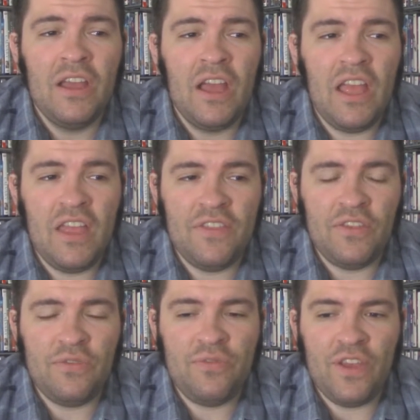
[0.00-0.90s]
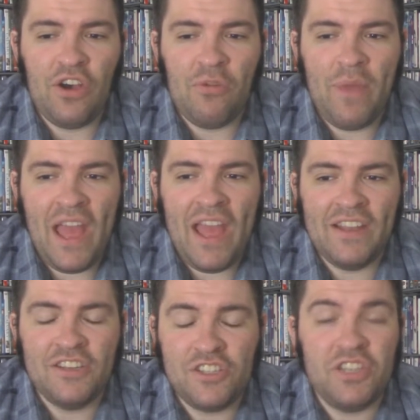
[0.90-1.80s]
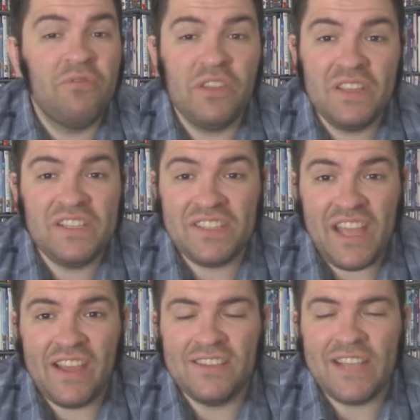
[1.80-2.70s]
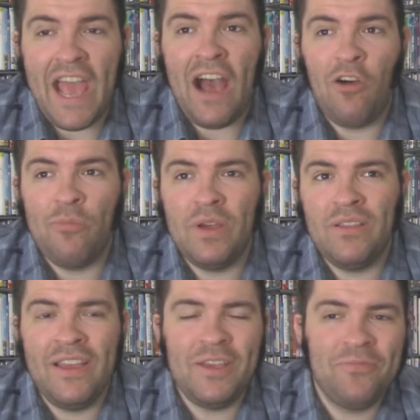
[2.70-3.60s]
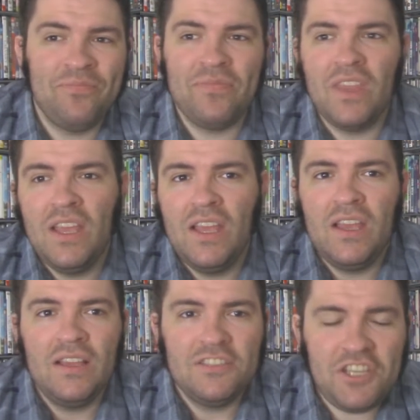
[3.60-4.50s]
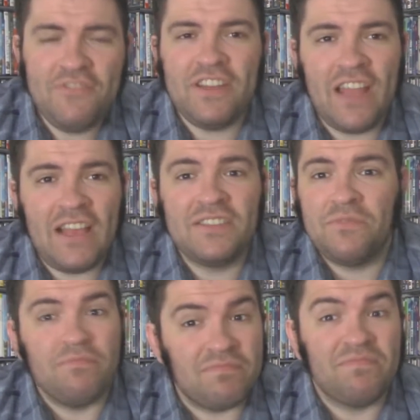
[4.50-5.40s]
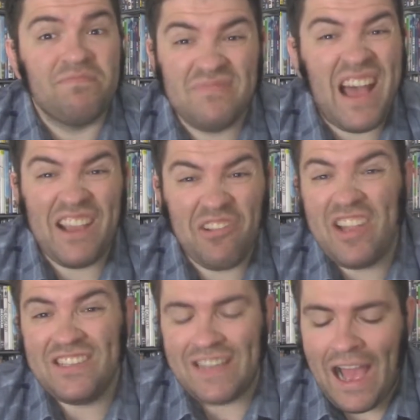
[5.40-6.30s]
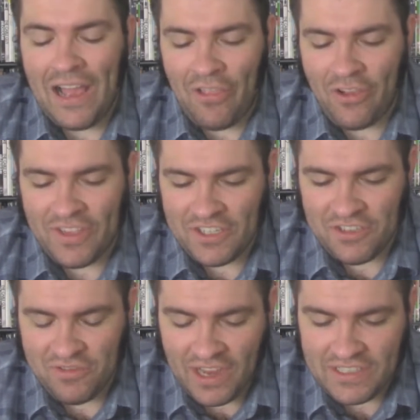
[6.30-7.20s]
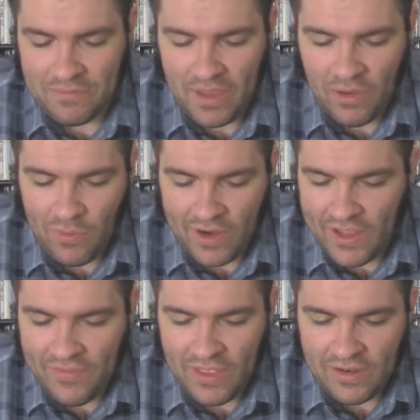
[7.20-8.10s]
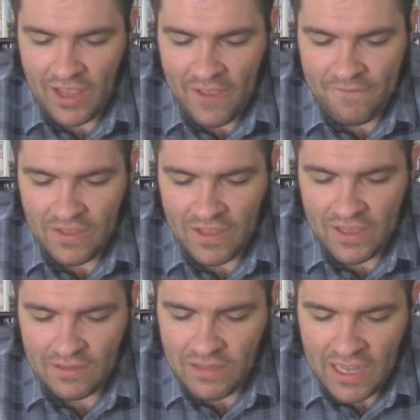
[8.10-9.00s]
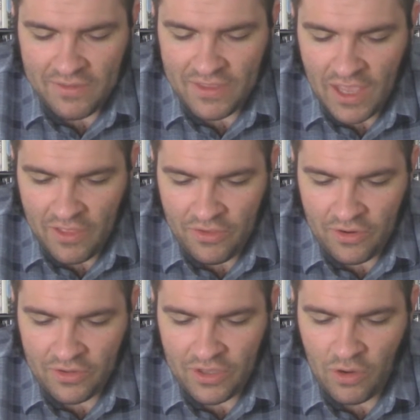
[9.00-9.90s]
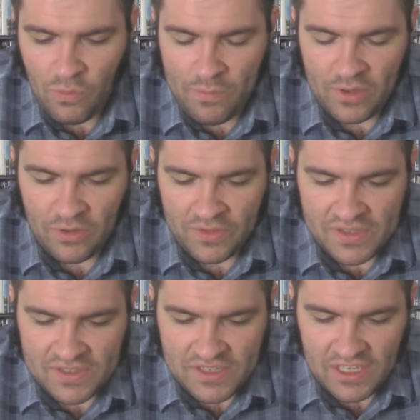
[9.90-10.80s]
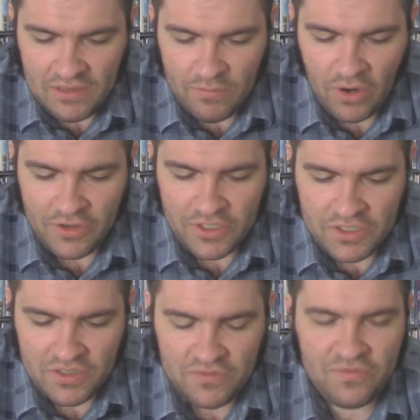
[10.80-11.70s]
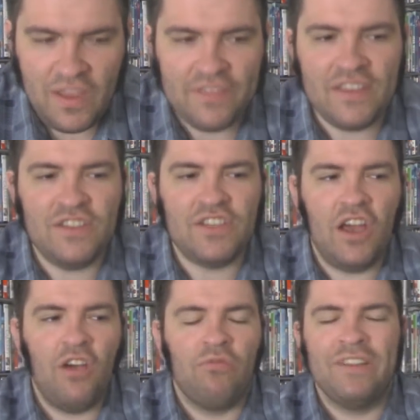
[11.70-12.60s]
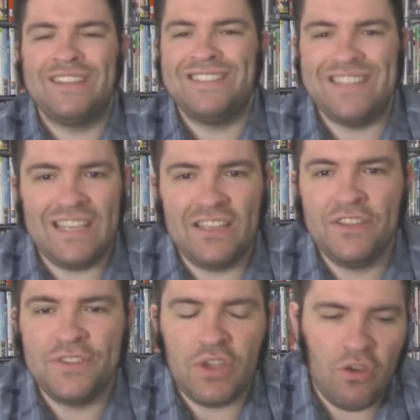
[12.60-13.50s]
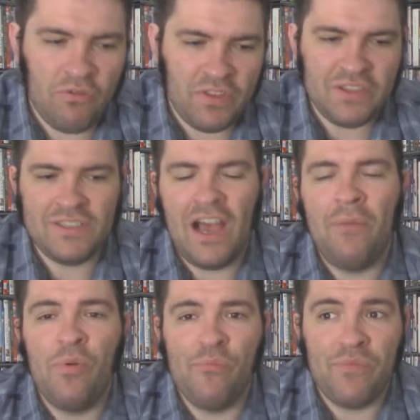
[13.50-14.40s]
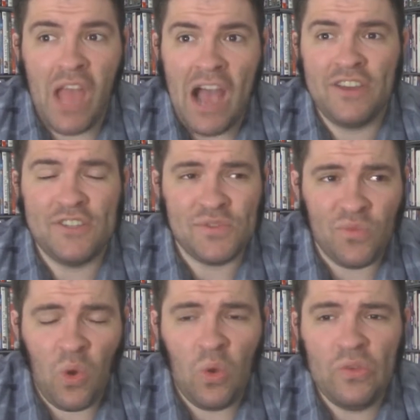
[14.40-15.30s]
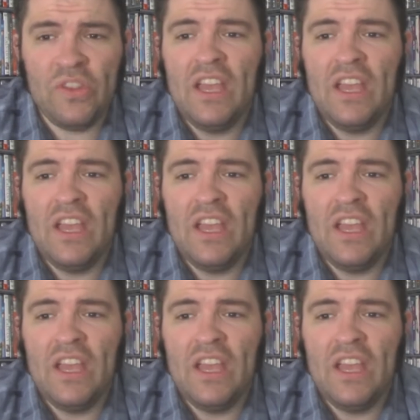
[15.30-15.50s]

in this film, and she really stands out. But, like, she even has some not great dialogue that she tries to make work. And then I feel like a lot of the other young women on this team are just fed these uh, ridiculous, over the top, obnoxious roles